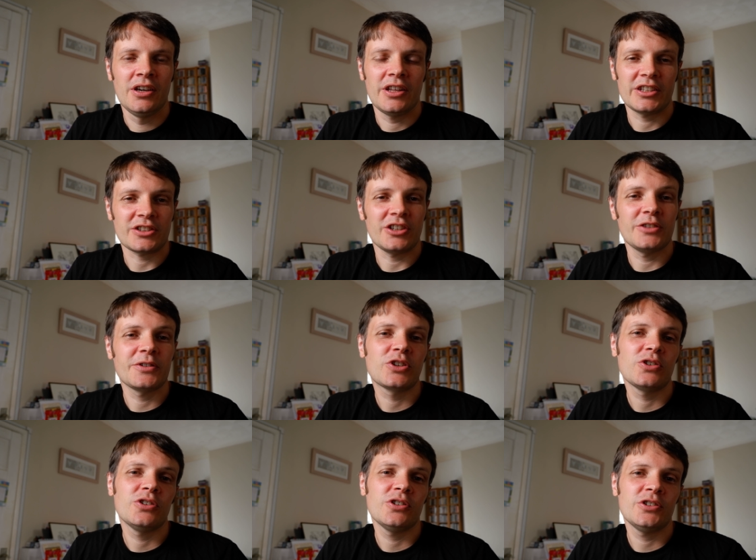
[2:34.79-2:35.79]
That's kind of a
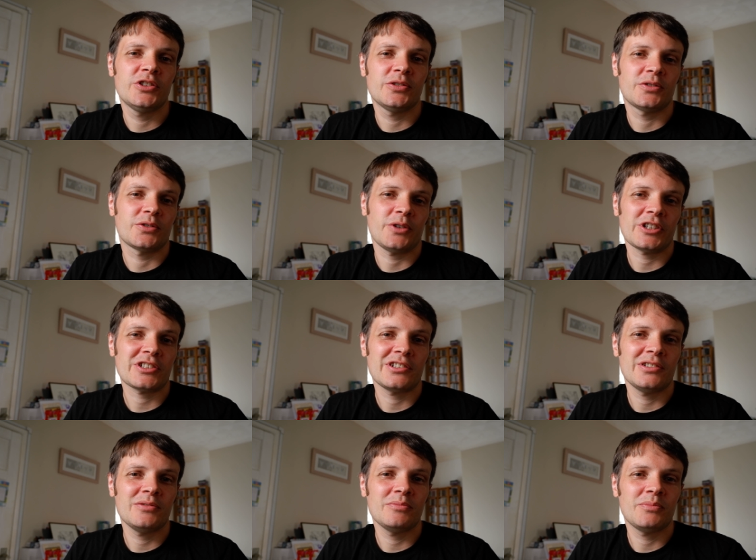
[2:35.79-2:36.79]
good
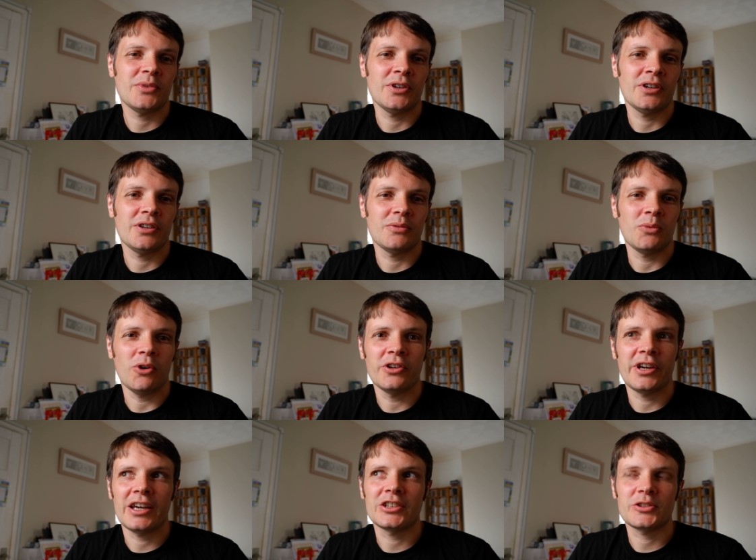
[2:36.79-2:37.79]
question, but one
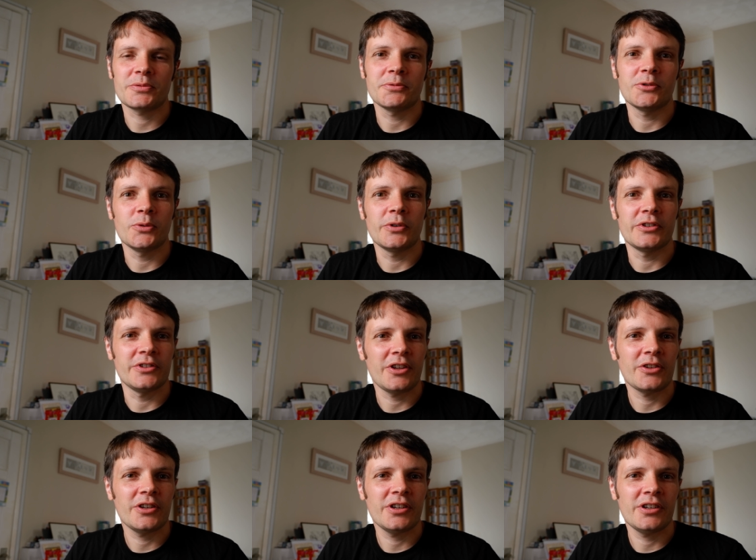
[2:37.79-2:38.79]
answerable with
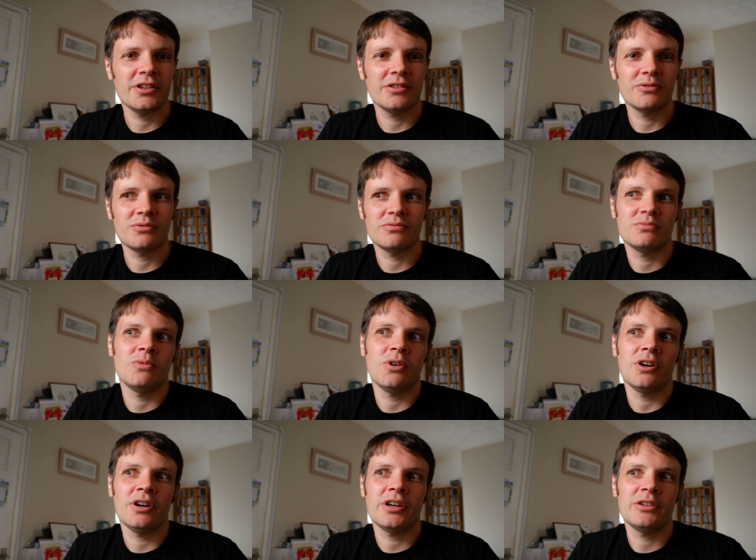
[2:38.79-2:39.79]
another.
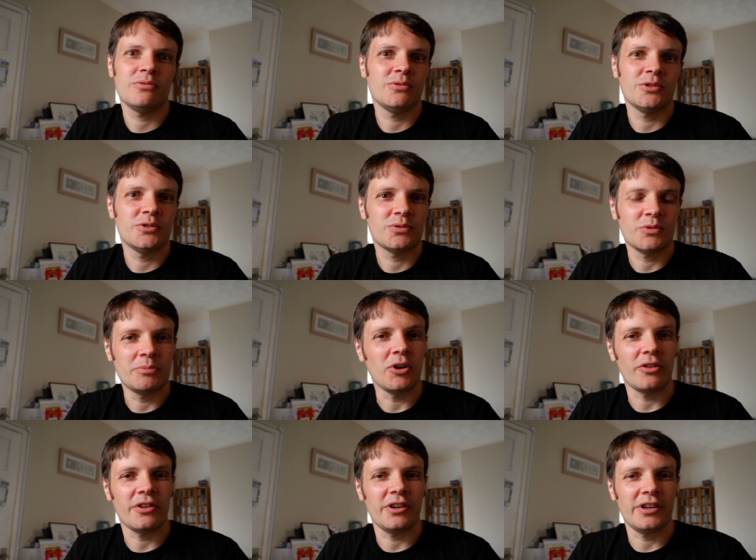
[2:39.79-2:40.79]
Why would we
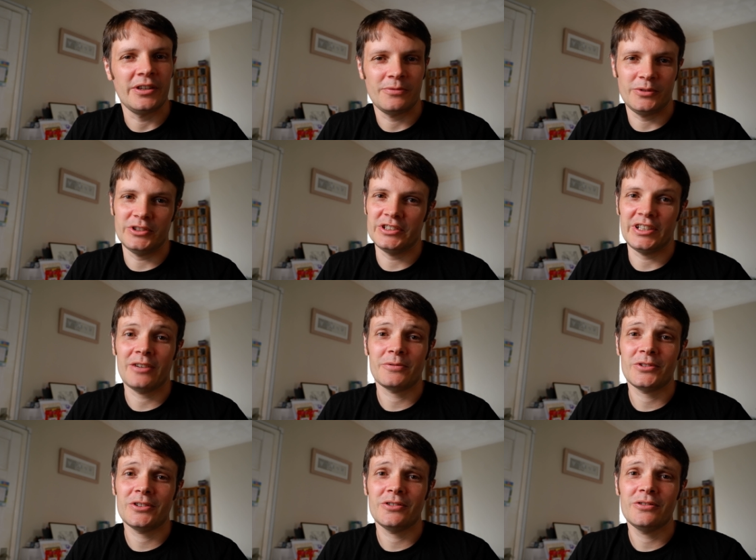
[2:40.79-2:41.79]
bother if we didn't have
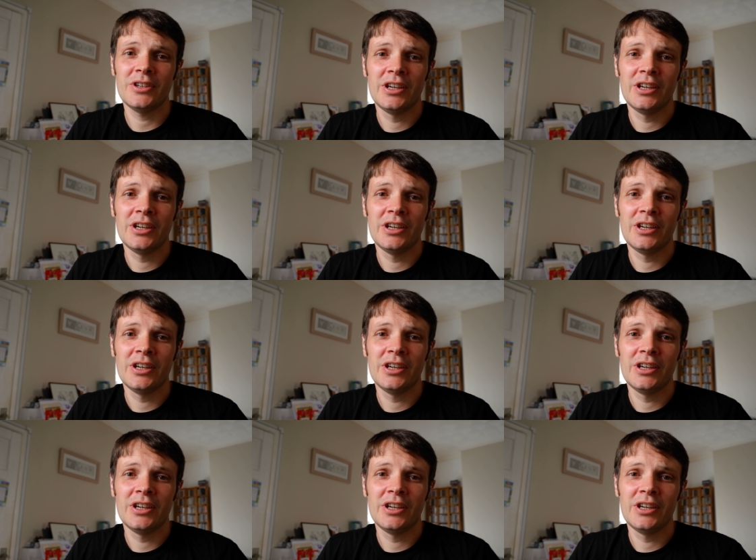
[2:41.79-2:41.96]
to?